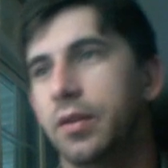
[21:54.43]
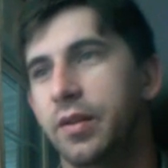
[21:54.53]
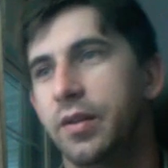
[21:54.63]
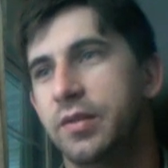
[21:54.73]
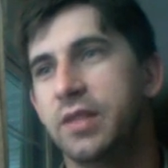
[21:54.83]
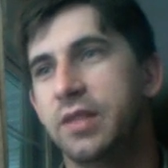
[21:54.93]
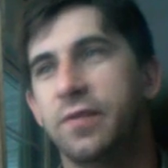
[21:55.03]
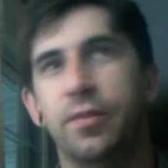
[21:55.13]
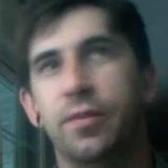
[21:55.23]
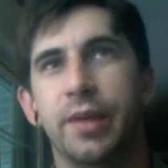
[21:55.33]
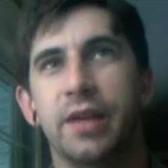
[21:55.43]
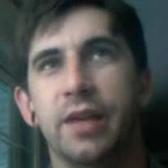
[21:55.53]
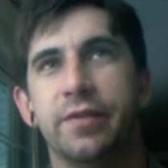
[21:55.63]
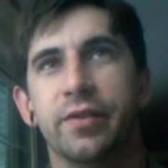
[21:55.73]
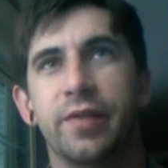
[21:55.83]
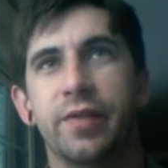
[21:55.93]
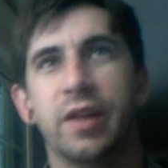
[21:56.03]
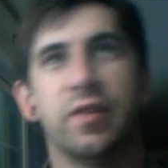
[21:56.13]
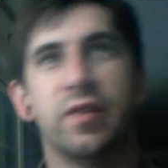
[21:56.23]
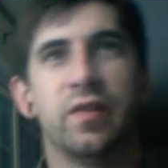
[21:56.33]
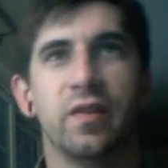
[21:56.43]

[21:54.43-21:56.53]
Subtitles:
default behavior of this.